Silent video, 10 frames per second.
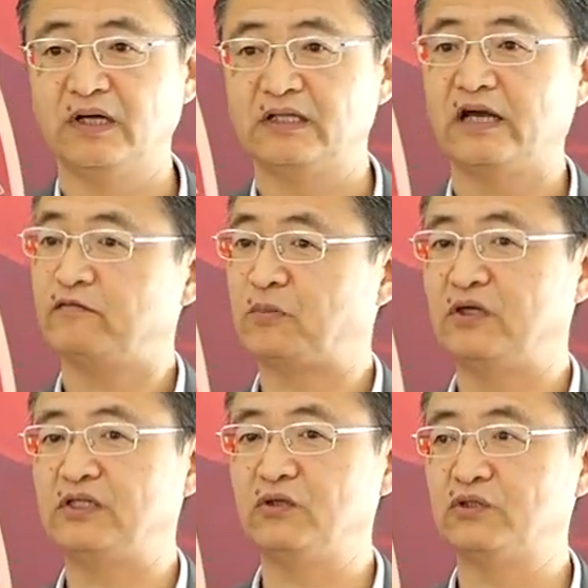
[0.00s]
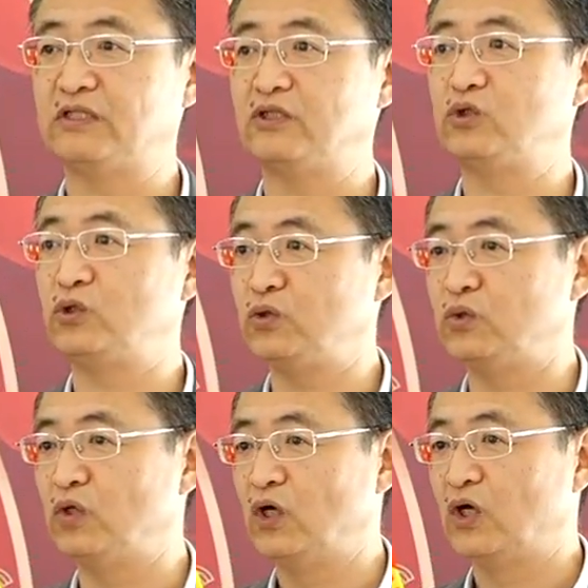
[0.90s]
They have produced
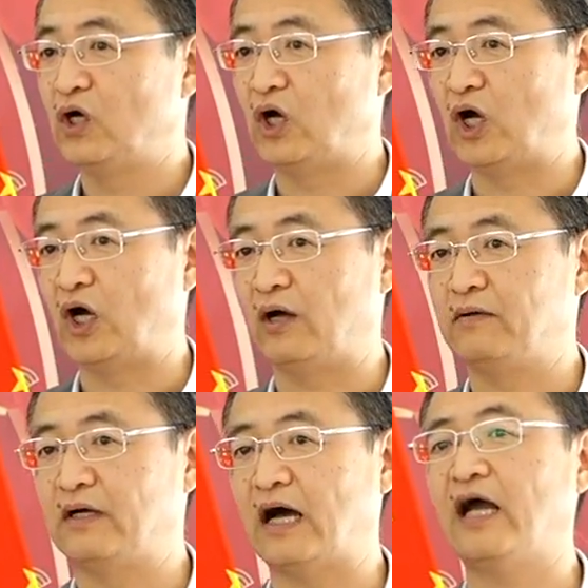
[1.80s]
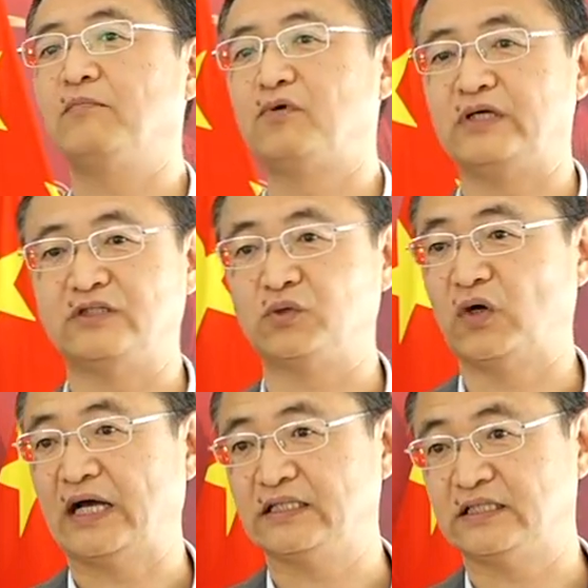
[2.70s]
two uh, hybrid
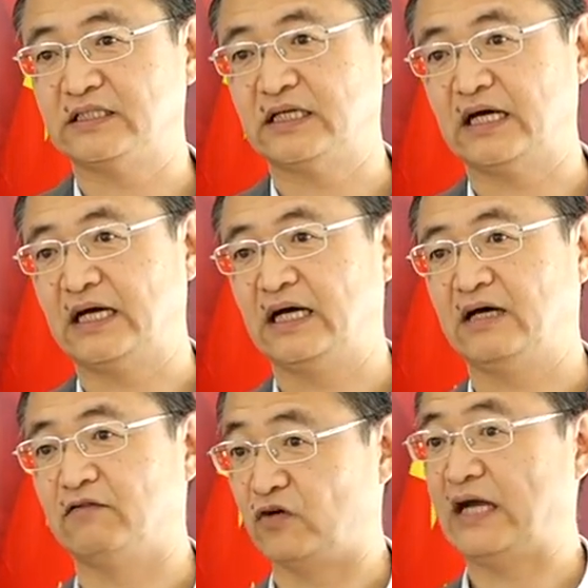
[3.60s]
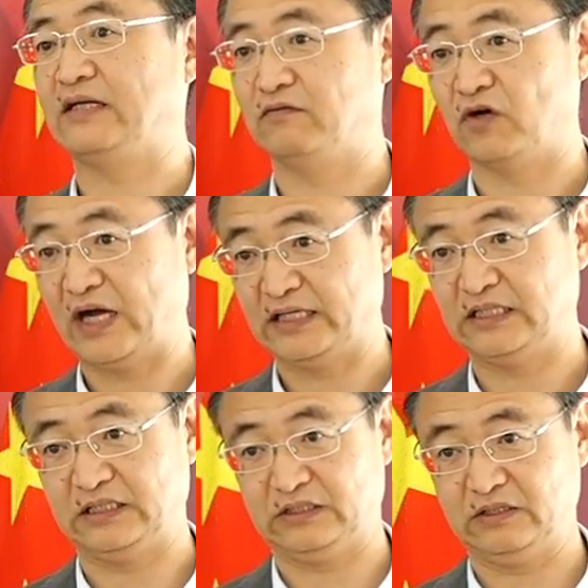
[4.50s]
rice uh, vari
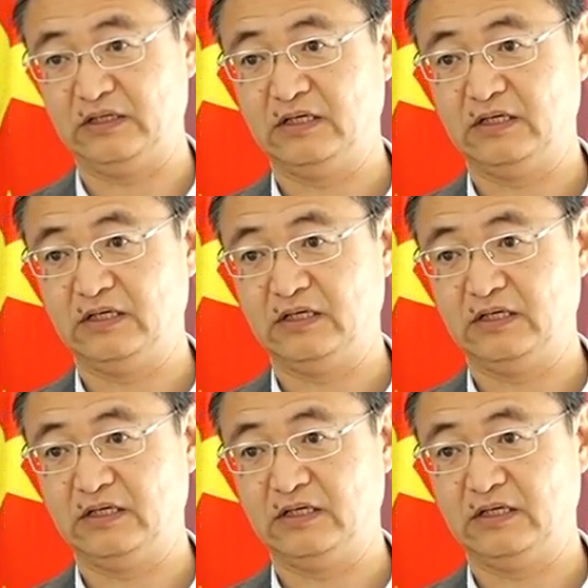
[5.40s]
varieties.